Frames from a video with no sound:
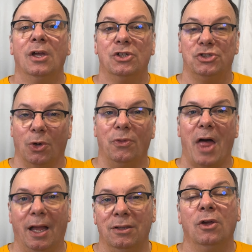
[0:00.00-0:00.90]
so
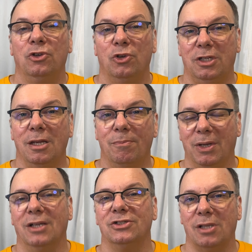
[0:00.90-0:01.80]
that your team
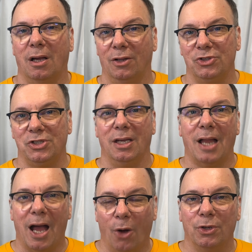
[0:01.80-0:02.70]
begins to understand
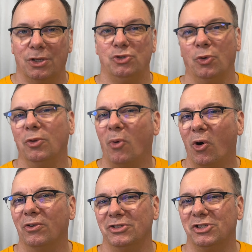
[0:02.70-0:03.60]
how to control the
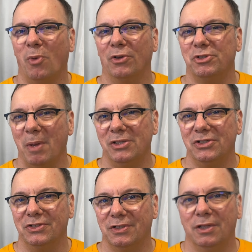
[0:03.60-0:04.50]
ball in small
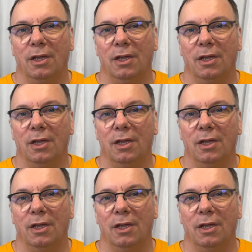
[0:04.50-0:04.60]
spaces.